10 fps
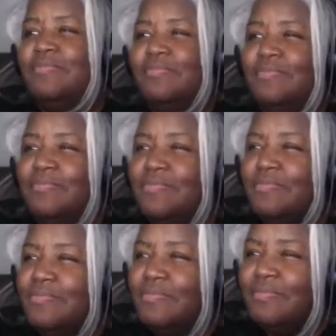
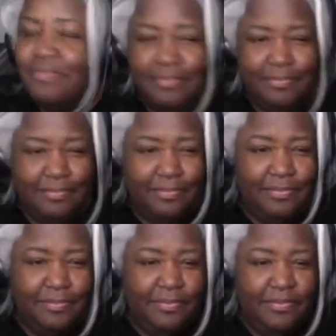
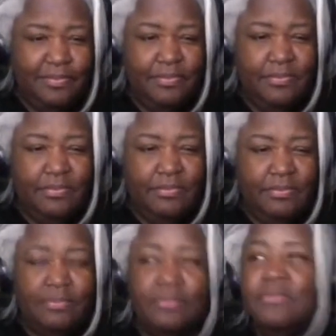
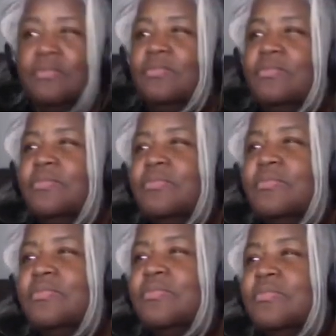
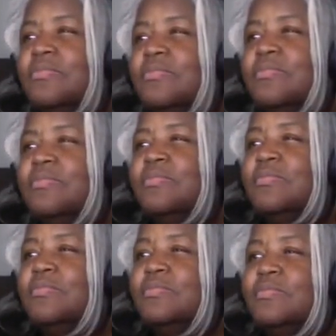
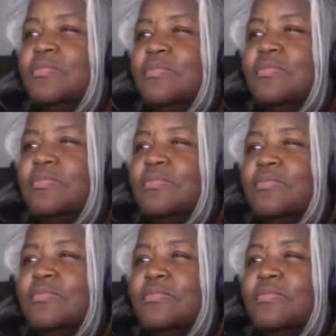
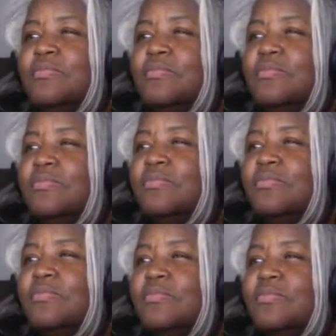
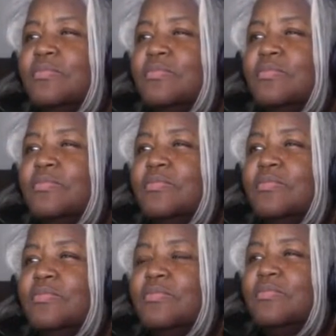
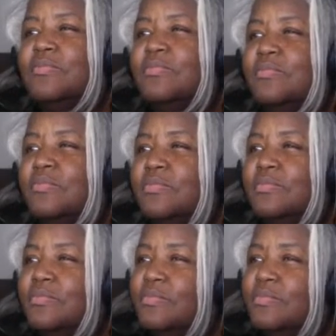The person shown says nothing.